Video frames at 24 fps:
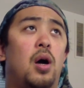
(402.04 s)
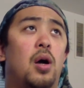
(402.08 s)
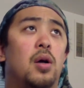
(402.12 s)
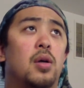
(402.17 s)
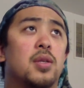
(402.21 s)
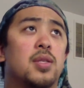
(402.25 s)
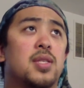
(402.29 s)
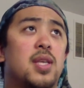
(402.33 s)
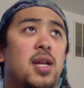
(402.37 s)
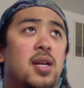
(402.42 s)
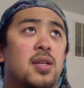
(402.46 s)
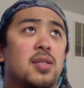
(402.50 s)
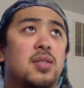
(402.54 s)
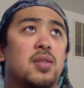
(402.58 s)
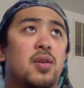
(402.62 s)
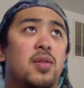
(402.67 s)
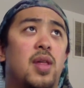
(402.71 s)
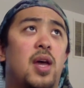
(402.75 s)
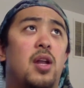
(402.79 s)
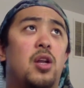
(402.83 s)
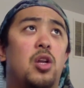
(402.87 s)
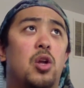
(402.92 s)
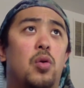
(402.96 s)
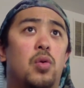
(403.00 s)
set it so
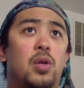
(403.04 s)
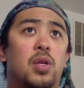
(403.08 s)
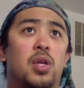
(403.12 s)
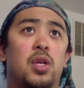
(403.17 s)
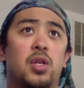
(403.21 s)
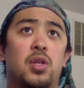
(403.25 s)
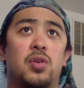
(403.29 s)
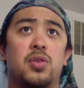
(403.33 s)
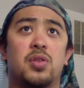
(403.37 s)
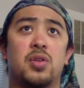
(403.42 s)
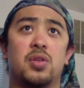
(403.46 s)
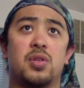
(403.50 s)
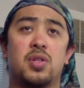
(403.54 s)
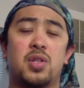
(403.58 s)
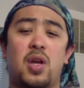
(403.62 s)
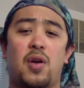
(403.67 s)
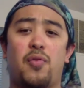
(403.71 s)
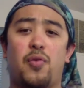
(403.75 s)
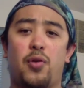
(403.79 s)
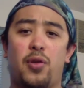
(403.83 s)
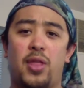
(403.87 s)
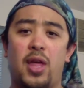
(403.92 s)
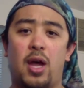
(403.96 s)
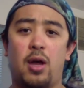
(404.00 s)
that no one can use your
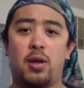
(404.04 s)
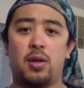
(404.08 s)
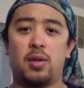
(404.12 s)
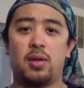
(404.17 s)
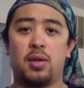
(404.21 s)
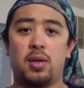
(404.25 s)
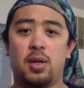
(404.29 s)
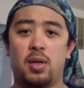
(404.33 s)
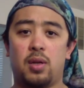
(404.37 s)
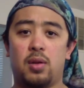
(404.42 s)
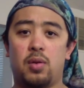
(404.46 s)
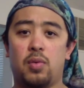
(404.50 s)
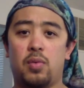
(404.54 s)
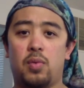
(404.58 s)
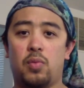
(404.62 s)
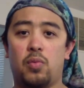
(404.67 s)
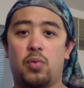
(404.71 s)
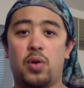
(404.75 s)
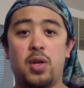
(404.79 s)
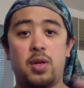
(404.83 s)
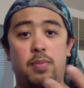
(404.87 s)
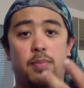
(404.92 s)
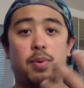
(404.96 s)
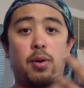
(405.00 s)
stuff without
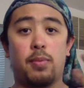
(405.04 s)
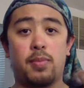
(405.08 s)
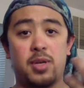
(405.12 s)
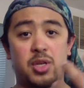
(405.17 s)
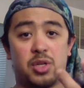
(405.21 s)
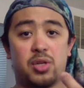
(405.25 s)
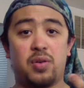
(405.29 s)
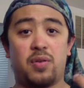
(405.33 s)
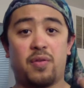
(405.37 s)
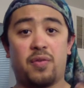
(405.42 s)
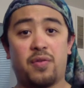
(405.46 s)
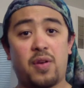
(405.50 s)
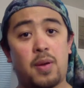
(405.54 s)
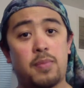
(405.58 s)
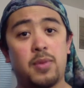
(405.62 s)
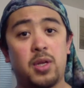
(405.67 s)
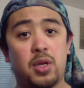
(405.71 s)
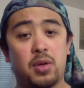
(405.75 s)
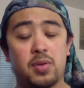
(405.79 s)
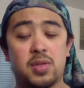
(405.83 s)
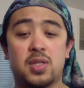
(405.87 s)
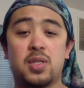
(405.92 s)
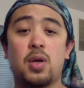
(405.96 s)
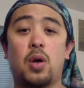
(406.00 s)
written permission from
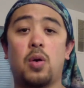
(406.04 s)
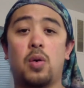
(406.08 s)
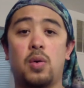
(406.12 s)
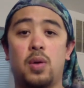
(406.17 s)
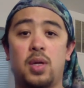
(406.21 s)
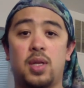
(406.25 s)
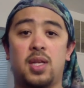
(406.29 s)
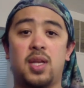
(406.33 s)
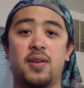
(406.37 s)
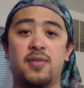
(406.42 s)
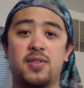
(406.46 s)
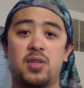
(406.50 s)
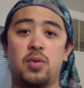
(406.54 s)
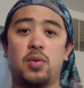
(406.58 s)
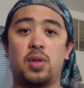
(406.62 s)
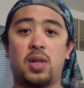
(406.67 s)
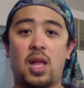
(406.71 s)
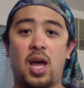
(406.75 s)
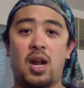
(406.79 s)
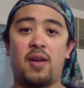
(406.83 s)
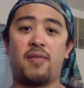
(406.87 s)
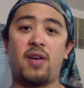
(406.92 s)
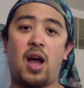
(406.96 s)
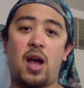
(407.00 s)
you. So it gives you a
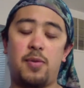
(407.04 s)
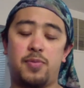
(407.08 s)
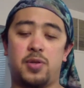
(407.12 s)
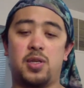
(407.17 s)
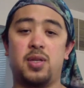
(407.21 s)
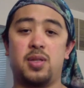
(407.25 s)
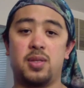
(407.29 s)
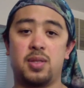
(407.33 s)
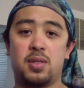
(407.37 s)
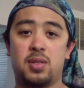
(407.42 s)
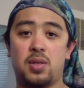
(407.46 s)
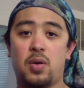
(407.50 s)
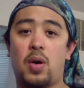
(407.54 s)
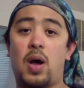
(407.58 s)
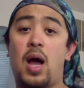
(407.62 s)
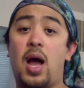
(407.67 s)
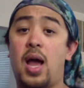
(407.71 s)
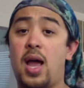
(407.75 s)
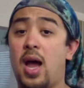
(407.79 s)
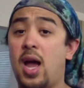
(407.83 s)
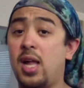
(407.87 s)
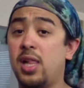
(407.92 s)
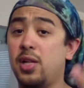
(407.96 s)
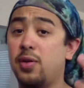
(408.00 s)
lot of options. So
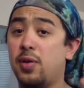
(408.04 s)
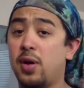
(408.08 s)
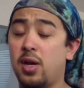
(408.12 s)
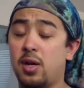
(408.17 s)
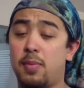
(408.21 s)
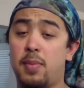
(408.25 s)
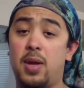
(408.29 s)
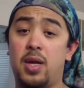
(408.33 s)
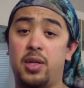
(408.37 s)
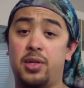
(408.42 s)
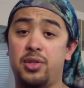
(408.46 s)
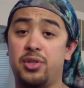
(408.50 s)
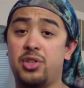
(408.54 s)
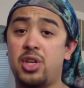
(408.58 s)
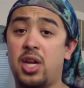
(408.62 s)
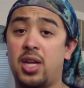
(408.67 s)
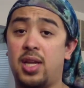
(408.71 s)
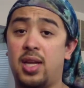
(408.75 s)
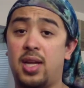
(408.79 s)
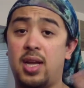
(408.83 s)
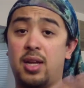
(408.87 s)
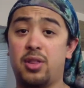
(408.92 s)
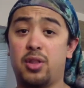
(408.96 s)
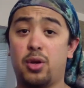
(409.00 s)
I highly recommend
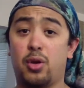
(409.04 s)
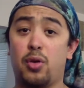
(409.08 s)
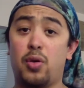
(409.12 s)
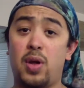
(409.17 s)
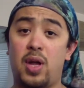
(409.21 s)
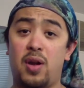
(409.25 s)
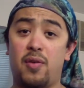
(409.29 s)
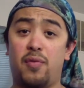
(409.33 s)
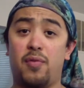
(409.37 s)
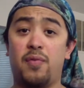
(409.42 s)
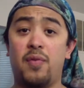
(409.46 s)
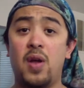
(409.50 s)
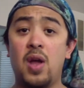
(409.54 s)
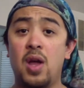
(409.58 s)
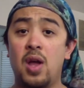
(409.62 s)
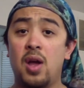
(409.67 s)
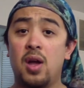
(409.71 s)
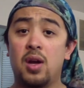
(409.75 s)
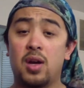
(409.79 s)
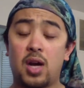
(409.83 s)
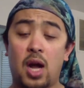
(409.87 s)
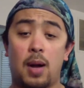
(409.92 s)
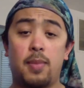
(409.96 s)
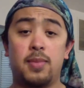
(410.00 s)
checking out the Creative
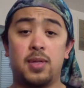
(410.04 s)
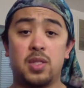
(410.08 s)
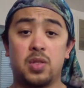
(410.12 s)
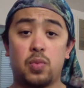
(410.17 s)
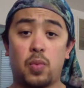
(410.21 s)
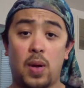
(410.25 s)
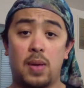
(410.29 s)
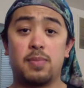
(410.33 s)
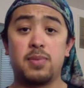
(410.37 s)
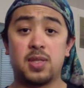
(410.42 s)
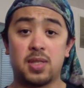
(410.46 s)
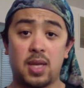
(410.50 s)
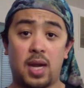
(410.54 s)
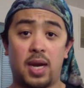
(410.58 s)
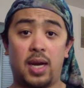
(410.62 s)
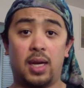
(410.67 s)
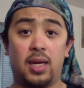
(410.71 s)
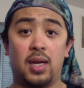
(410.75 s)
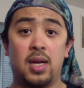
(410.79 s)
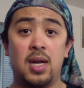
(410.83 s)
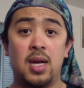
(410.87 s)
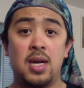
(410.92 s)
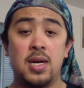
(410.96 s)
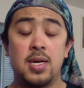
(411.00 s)
Commons
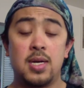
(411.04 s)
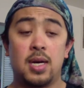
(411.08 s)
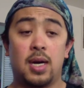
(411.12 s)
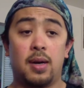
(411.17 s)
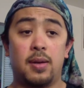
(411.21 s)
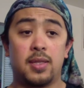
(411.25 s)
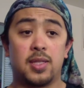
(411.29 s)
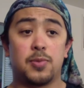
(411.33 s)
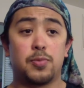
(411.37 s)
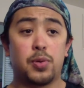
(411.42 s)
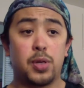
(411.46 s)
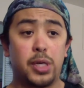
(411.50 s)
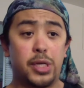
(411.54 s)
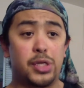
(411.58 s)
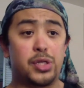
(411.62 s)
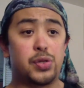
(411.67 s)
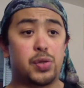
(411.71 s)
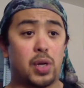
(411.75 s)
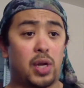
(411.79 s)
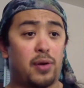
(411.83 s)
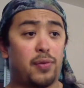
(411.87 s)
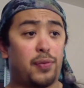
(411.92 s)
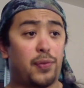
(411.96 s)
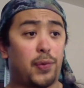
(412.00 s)
website. It's pretty
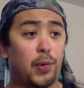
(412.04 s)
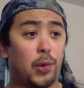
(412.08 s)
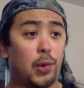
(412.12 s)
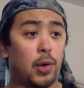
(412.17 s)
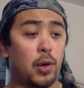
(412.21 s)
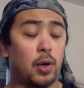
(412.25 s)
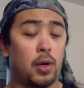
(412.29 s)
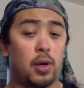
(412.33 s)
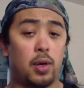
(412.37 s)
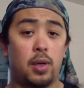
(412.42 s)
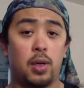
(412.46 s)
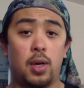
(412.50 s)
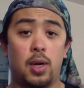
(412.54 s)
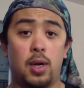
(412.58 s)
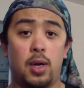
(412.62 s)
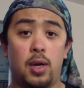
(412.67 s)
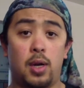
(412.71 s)
straightforward.